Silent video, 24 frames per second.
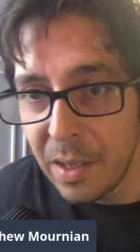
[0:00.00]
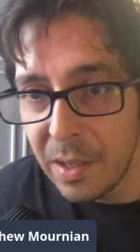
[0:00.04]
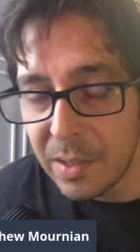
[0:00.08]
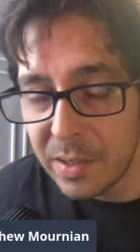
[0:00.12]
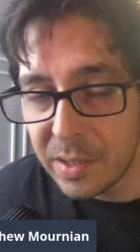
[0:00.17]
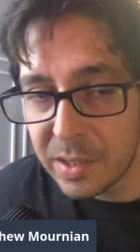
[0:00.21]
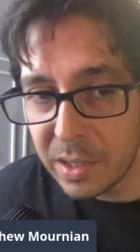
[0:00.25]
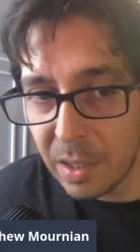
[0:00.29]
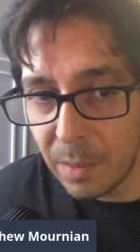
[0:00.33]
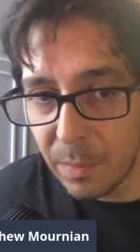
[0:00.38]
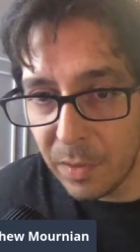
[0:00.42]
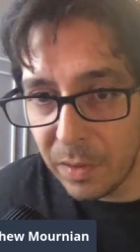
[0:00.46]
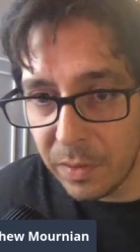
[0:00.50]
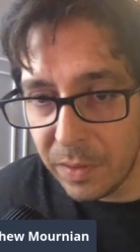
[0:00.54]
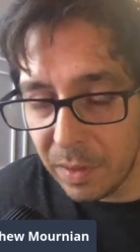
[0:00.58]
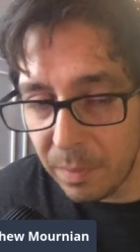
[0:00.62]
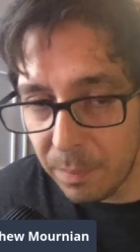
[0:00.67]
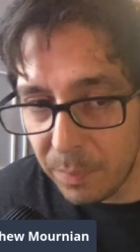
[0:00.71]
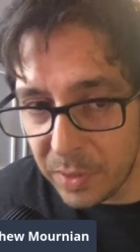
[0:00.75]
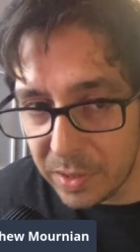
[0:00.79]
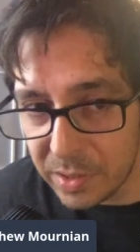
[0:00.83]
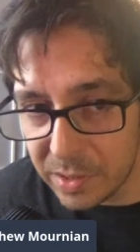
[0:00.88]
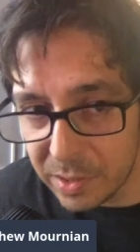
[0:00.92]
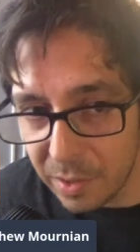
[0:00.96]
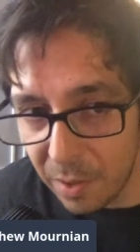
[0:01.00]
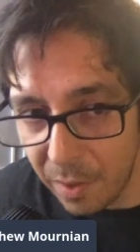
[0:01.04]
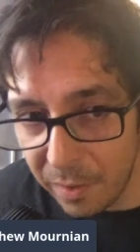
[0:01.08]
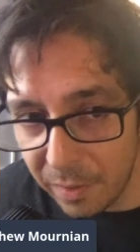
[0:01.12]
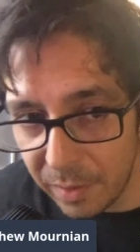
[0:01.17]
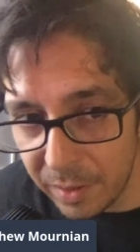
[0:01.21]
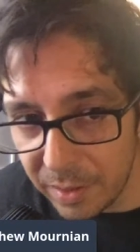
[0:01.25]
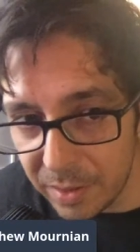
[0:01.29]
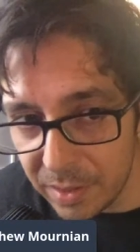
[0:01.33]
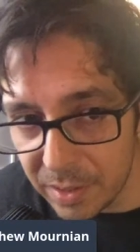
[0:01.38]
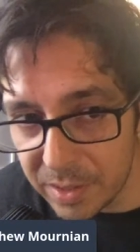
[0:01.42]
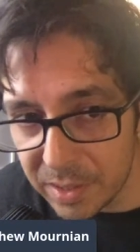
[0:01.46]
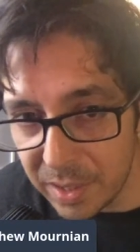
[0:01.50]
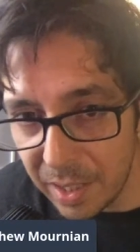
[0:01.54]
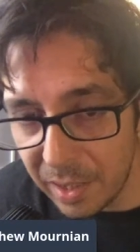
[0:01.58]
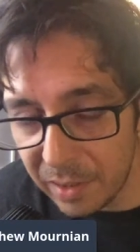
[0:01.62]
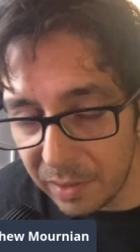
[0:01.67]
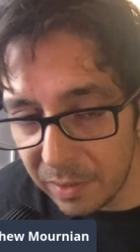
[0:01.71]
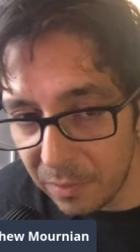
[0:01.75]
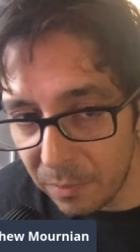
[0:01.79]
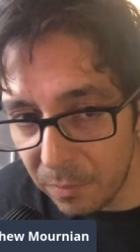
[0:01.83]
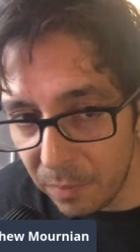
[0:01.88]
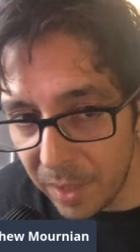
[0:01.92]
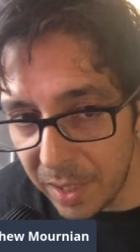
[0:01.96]
some of the bizarreness and
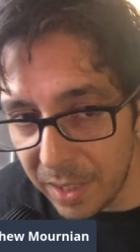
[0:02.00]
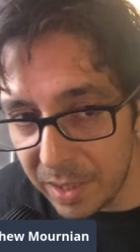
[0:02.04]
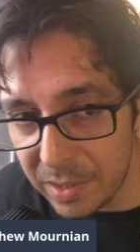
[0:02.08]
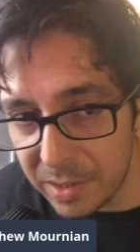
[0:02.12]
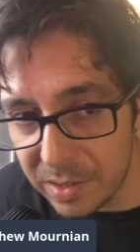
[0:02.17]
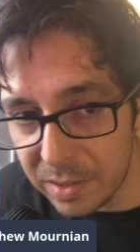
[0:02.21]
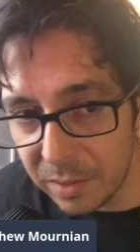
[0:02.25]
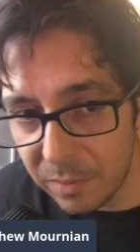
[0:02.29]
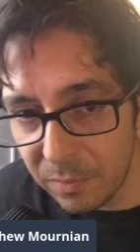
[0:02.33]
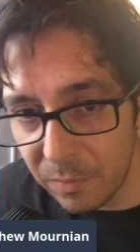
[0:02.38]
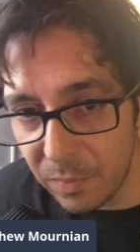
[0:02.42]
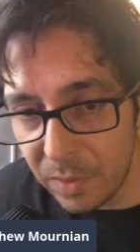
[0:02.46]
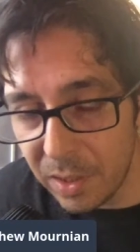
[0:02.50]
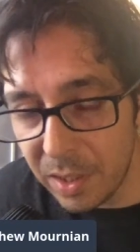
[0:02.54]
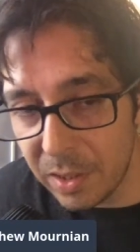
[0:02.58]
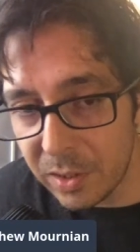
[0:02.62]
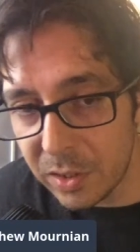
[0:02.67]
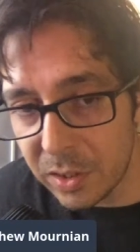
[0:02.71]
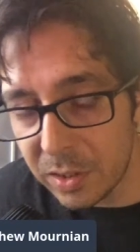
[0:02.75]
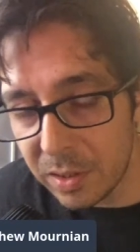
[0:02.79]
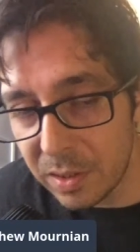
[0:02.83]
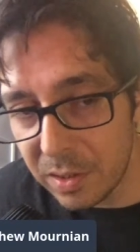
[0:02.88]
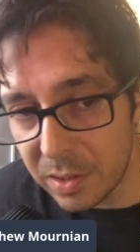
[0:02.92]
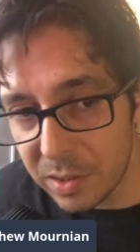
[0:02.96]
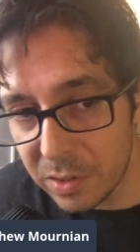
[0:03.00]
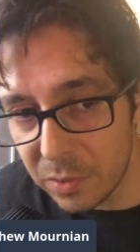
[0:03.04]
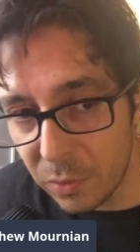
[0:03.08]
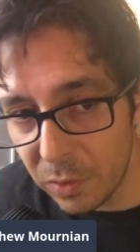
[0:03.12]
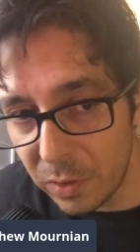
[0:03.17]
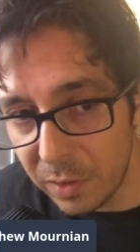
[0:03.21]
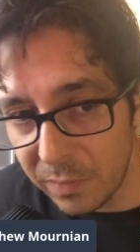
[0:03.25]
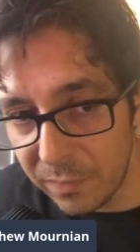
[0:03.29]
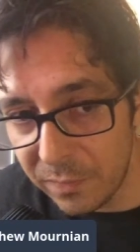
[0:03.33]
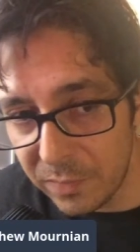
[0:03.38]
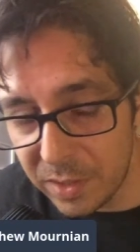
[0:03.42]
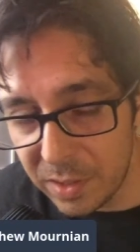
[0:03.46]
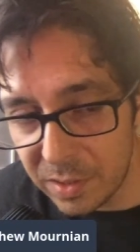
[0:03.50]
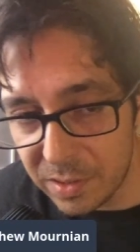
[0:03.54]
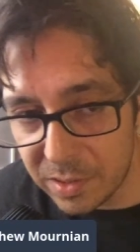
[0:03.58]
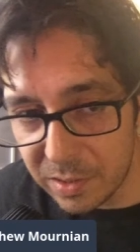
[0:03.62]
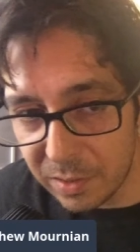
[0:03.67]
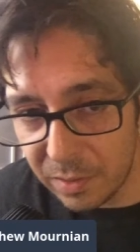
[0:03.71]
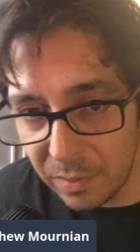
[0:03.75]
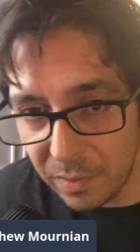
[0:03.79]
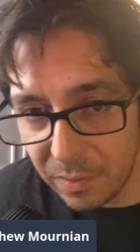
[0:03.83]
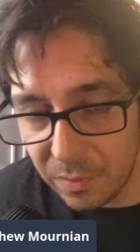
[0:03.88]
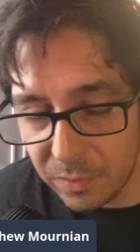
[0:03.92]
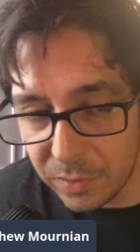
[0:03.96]
the ways in which the sort of
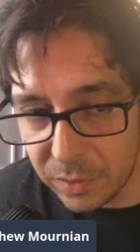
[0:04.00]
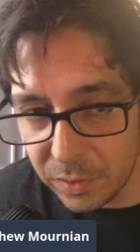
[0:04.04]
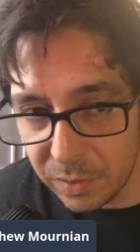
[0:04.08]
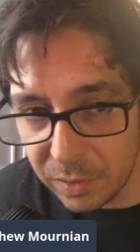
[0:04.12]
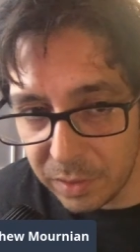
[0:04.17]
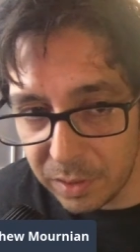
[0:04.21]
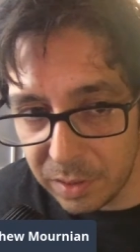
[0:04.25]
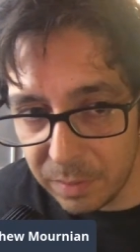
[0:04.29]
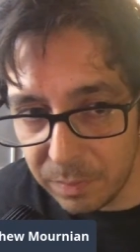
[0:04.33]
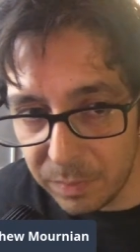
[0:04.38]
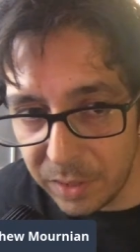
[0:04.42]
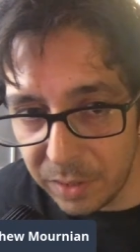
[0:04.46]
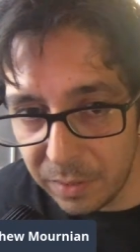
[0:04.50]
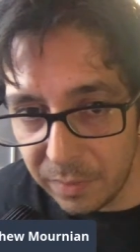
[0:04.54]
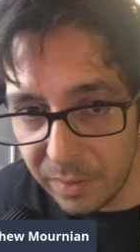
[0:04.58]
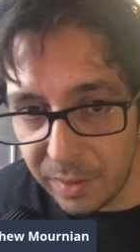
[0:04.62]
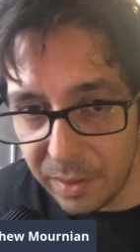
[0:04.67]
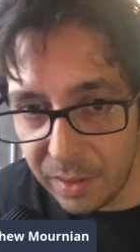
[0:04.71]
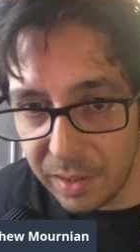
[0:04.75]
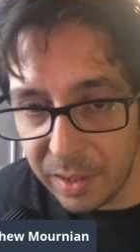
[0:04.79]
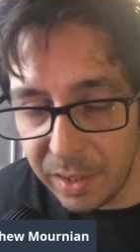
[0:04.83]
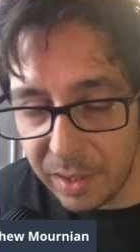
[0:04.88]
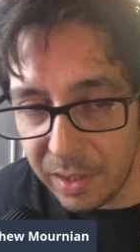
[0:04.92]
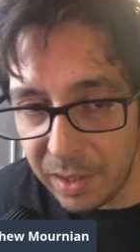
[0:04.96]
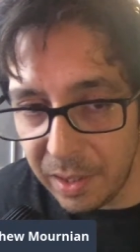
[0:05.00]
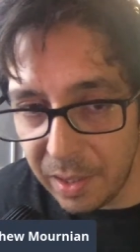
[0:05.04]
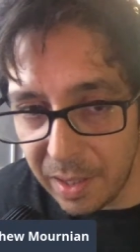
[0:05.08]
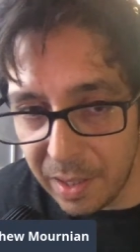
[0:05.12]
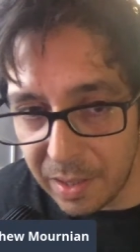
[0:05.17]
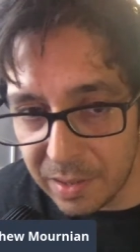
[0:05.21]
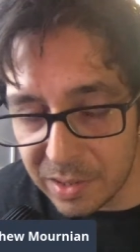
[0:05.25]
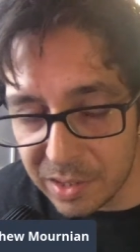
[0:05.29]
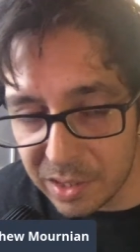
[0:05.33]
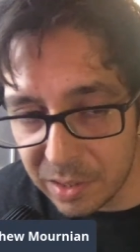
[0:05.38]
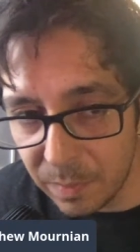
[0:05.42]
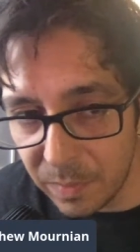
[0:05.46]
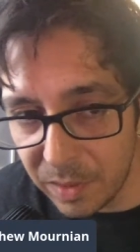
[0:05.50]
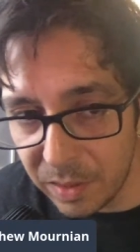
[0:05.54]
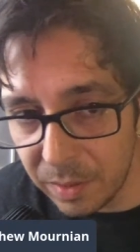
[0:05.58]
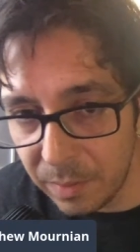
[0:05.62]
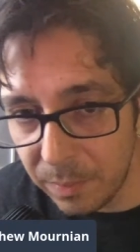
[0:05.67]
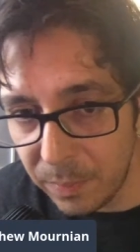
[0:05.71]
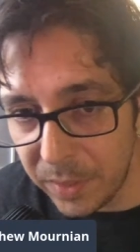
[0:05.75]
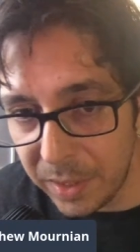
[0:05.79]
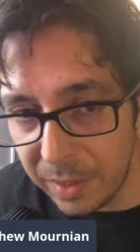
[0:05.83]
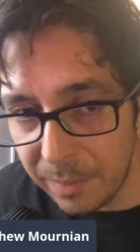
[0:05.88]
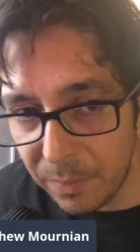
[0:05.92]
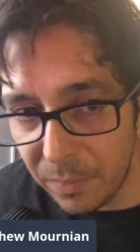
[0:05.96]
disclosure community and some of the
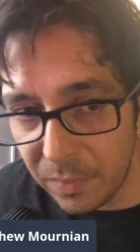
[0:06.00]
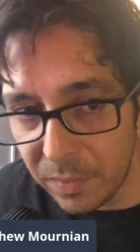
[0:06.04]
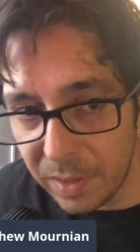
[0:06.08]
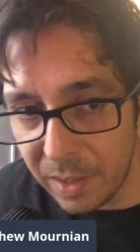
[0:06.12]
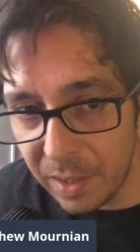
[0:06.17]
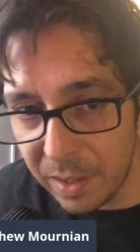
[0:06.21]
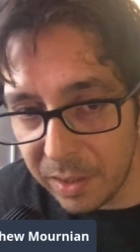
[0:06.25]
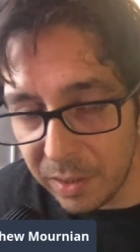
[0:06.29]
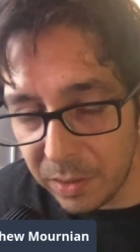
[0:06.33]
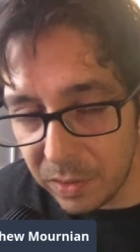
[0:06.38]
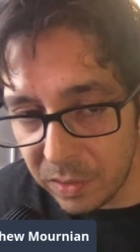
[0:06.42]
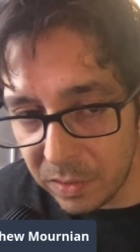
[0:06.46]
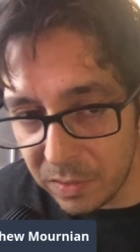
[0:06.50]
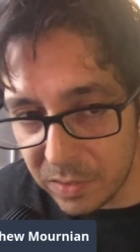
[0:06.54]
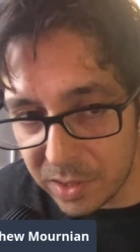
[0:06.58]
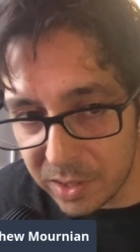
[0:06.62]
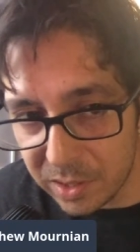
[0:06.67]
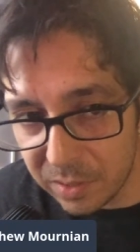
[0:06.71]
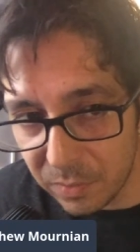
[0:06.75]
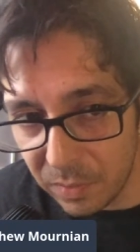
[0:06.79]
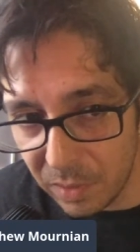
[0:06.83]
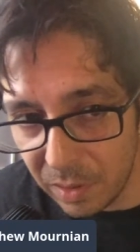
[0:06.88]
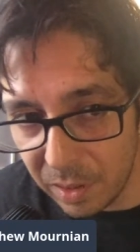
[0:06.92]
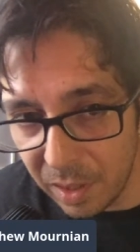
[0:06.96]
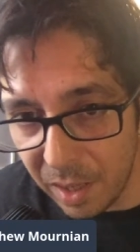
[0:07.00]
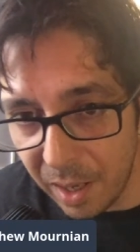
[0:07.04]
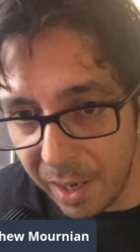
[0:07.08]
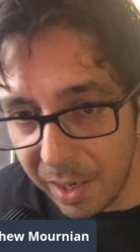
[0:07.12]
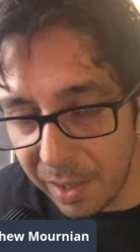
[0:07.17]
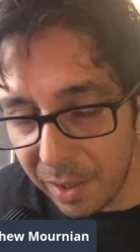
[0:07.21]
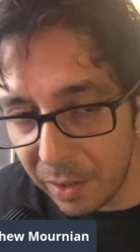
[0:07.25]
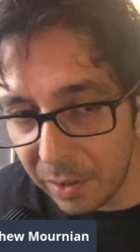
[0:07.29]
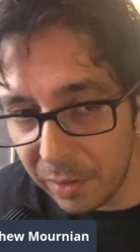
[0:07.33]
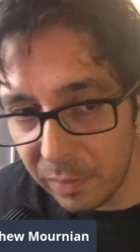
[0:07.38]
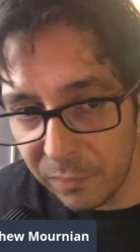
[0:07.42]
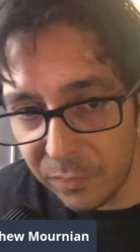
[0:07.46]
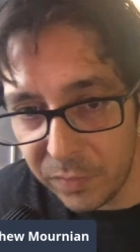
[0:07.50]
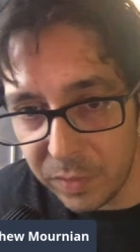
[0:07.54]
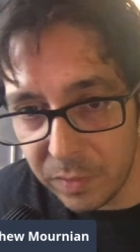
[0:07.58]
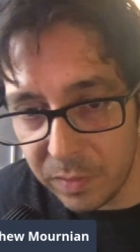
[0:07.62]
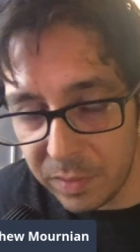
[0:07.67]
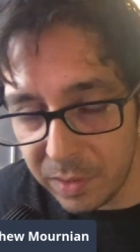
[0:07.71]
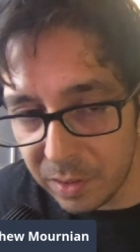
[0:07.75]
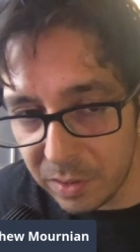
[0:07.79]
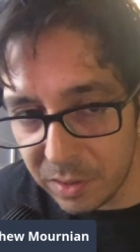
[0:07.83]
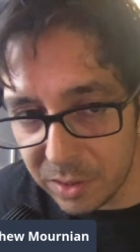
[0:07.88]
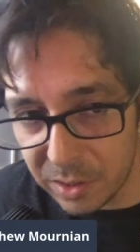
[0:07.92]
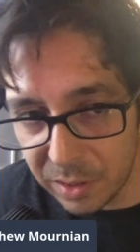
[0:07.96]
people that you used to rely on a few
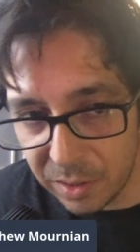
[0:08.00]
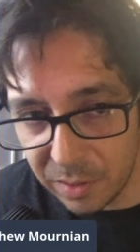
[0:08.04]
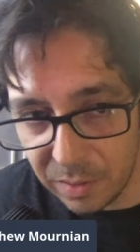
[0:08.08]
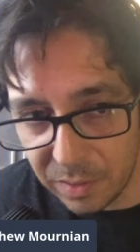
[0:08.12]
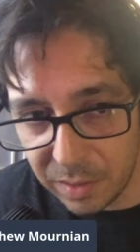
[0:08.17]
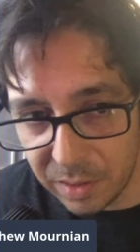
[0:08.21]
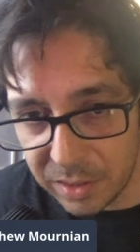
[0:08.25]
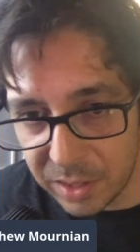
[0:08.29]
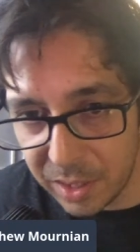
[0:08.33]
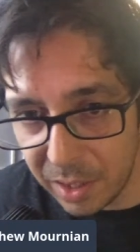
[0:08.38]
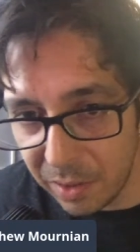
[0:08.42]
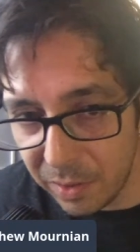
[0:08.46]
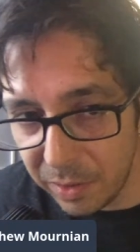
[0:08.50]
years ago to tell